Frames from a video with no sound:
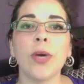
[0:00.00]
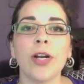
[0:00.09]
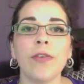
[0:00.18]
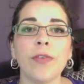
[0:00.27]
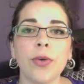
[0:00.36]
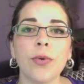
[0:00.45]

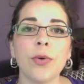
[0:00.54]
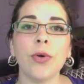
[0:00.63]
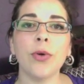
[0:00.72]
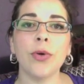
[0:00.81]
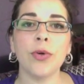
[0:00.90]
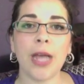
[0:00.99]
So whatever
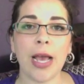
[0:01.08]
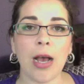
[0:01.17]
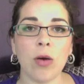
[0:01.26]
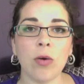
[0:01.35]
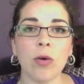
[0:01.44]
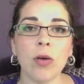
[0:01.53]
you
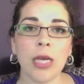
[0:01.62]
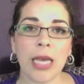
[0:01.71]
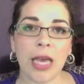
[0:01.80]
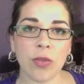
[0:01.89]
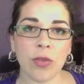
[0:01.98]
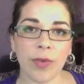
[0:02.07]
accrue now